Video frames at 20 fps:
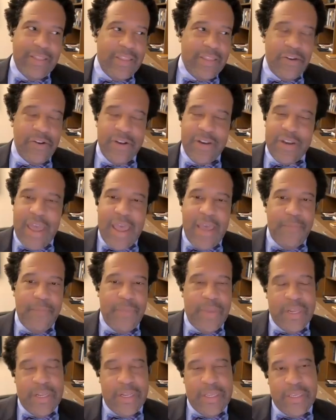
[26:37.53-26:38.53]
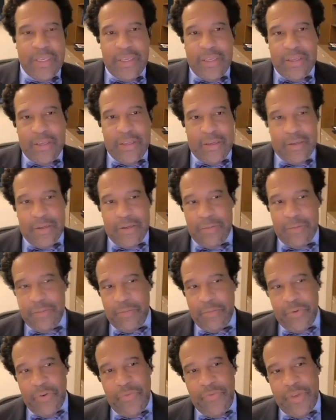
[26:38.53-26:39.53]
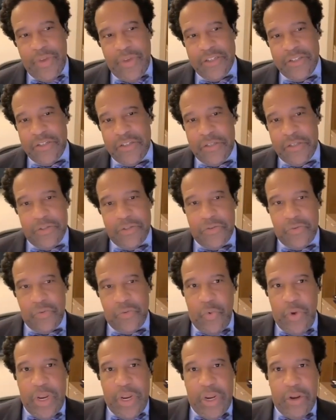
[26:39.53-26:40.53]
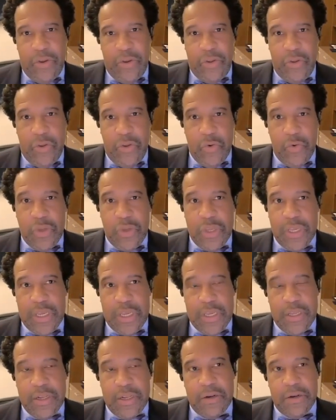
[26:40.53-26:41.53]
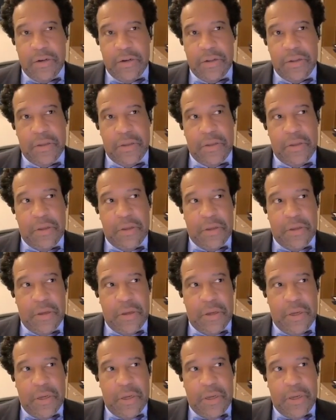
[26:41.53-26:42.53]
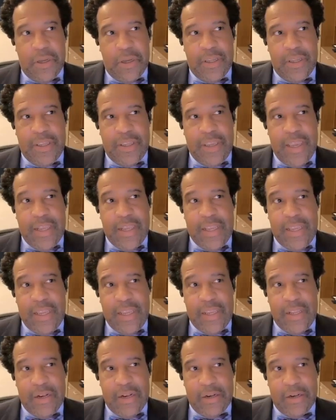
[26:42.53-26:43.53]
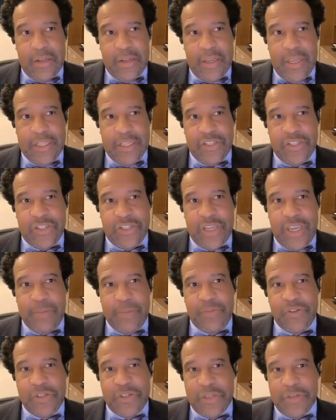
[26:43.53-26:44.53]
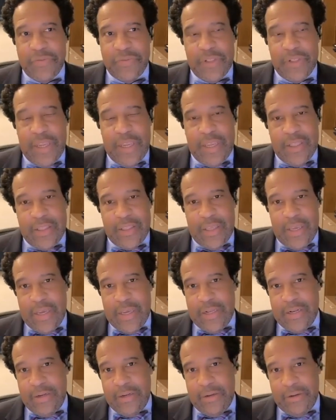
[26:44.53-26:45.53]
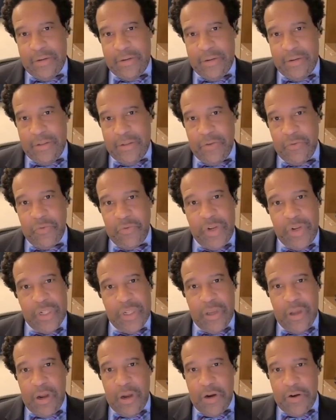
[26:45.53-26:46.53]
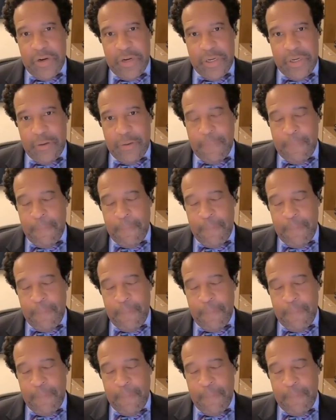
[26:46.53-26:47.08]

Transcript: There are not many professions where you can uh, get in and shapeshift like that. There really aren't.